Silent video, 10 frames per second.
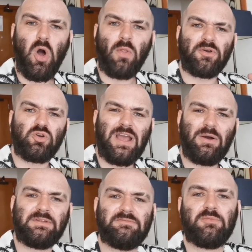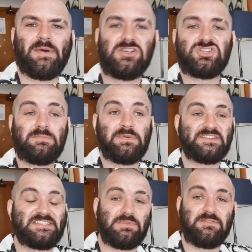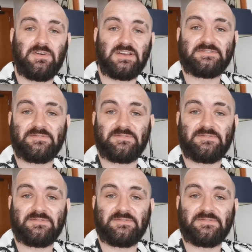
on the ground information because some of the first